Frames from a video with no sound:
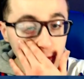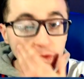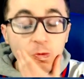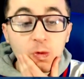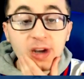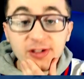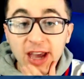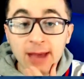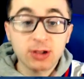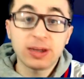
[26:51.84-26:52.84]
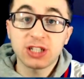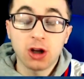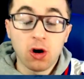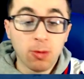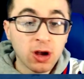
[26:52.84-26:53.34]
Which game, especially at
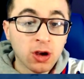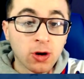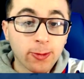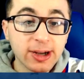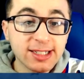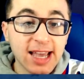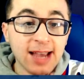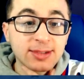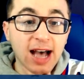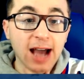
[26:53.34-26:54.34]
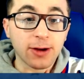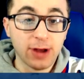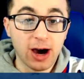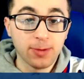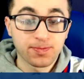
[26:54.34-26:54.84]
home, which games, I don't
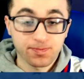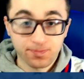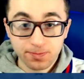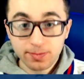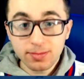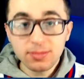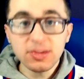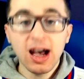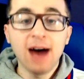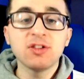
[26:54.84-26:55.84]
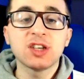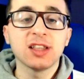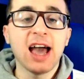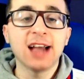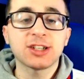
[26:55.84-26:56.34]
know. Obviously,
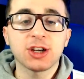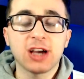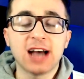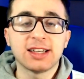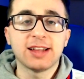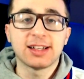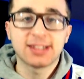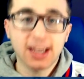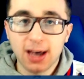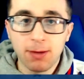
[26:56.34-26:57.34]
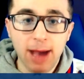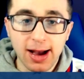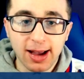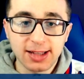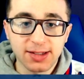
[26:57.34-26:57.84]
last year, you guys had that sick comeback
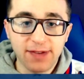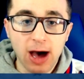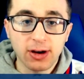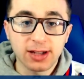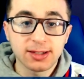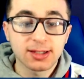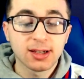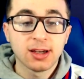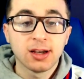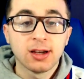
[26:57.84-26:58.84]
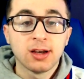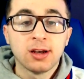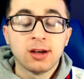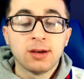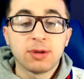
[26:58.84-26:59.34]
against the Falcons.
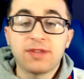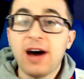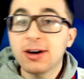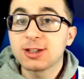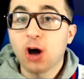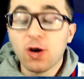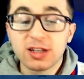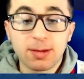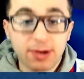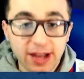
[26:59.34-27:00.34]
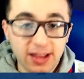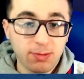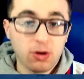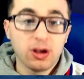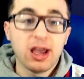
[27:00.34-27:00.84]
But the Falcons are always
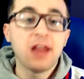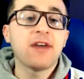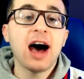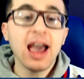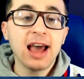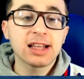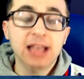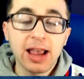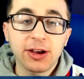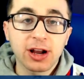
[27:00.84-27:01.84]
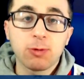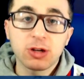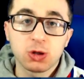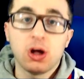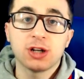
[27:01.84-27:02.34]
unpredictable. And if I had to say
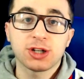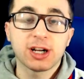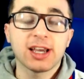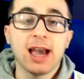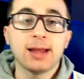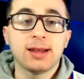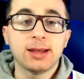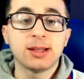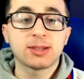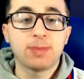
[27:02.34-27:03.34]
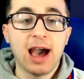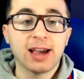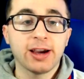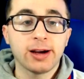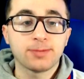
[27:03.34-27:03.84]
which loss you're going to get in this pack here,